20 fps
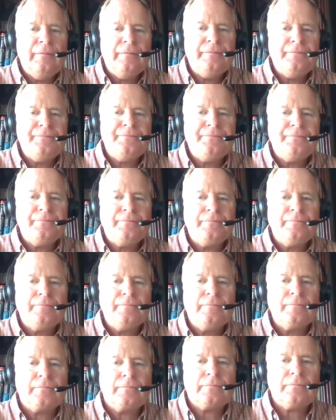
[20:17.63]

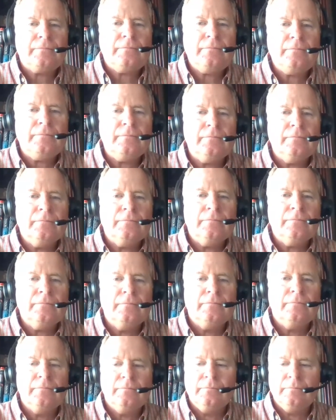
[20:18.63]

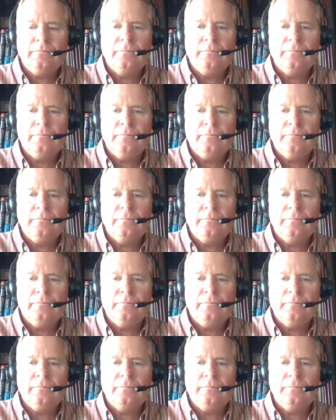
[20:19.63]
Nothing is said.